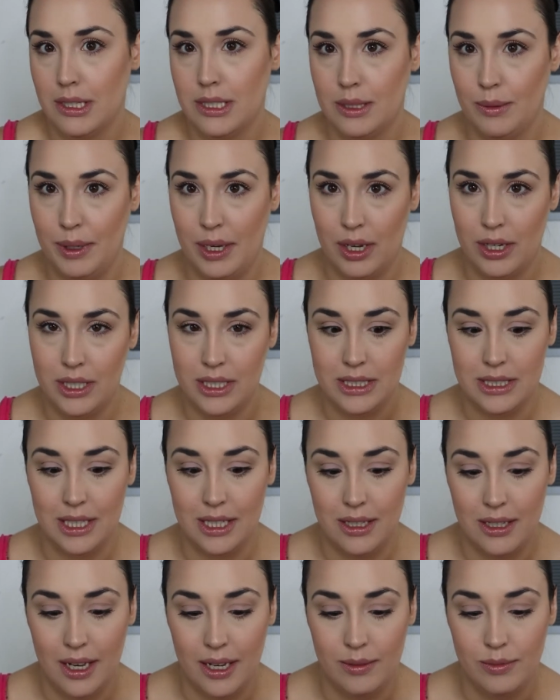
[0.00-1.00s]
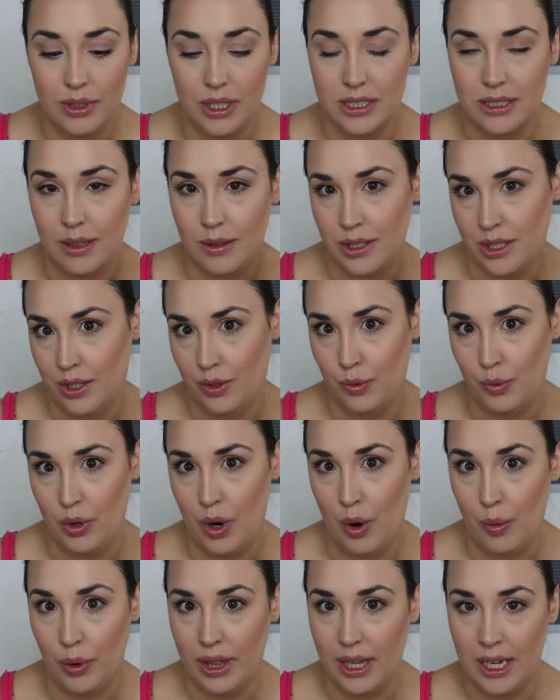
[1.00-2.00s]
to be honest. Like I, that's not,
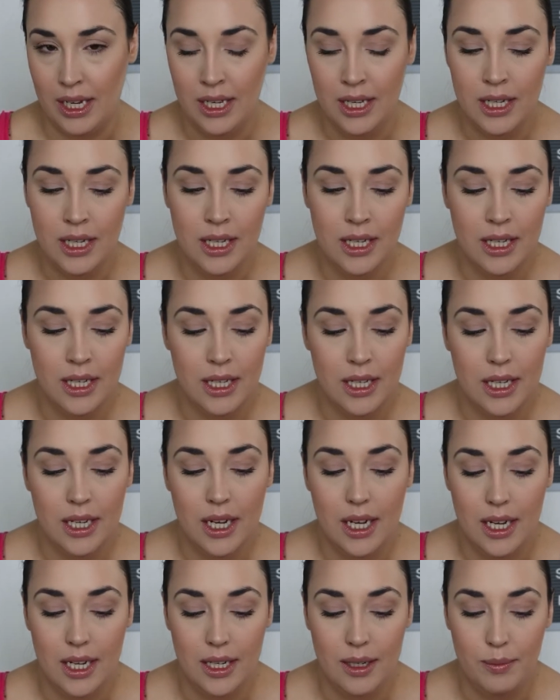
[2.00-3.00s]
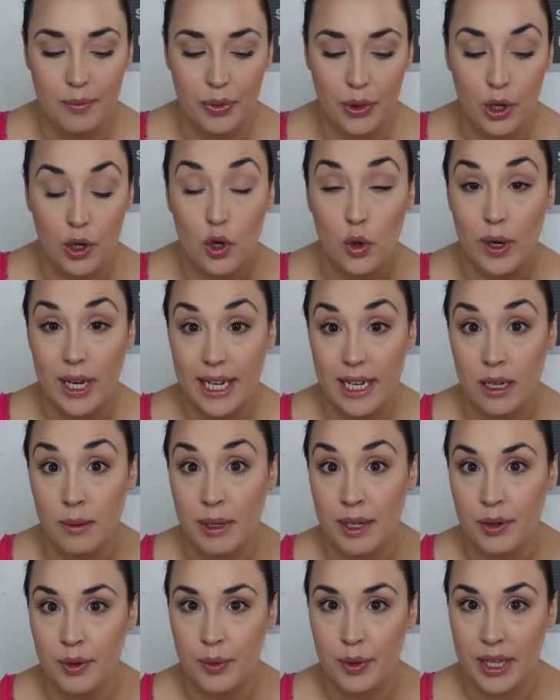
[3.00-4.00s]
not really um, who I am.
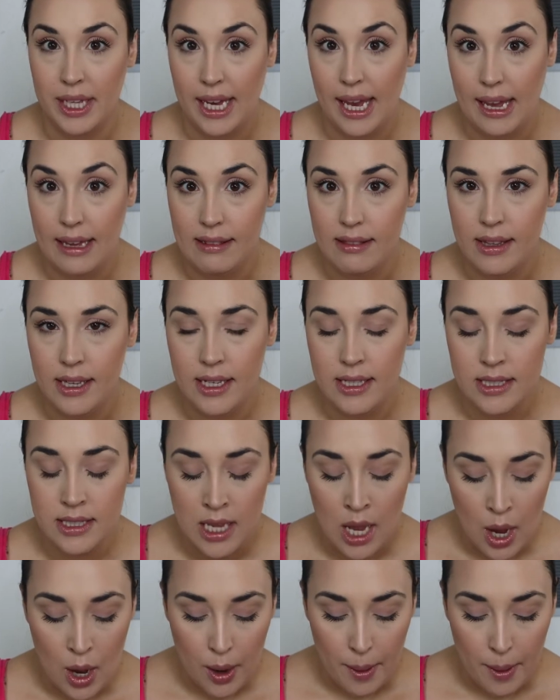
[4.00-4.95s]
I don't really hate things.